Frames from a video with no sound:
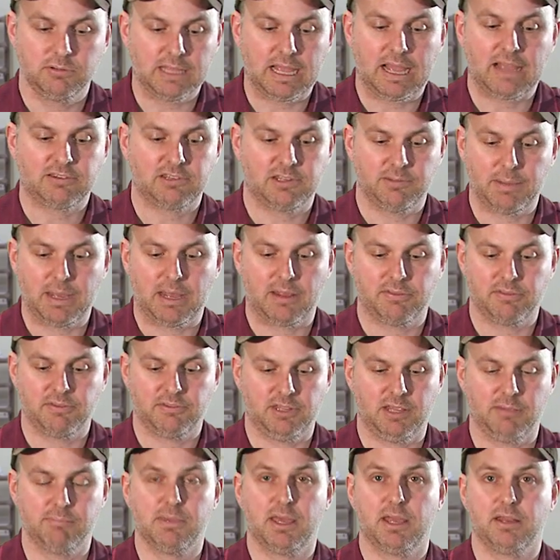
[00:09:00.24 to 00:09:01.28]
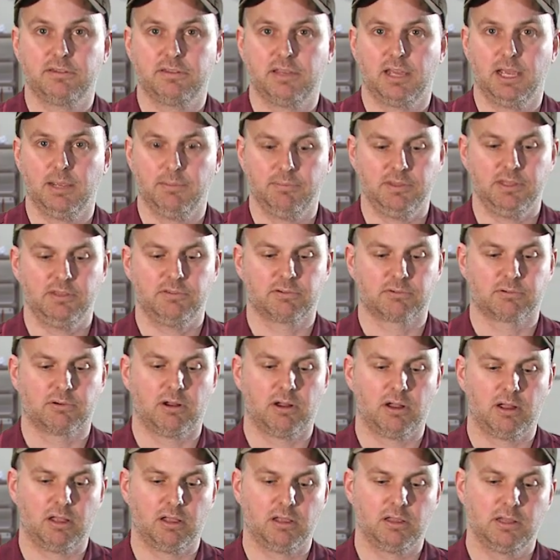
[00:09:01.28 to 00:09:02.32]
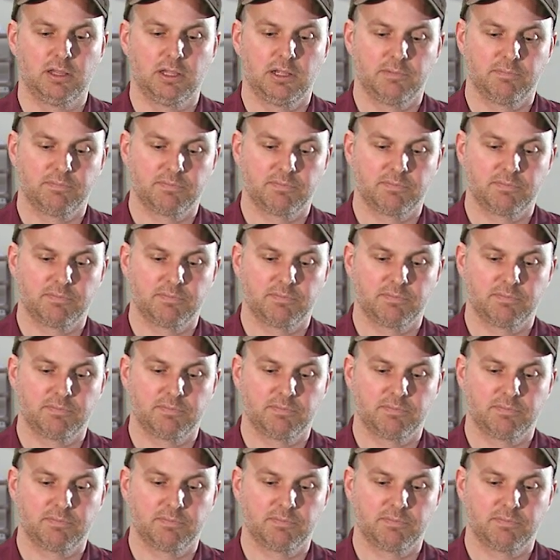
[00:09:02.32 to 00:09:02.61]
last about the same amount of time. These are all,